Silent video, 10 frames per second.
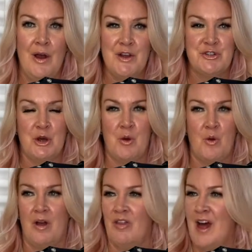
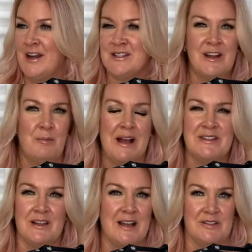So that is not
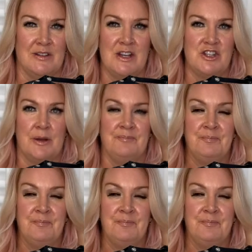muscle isolation.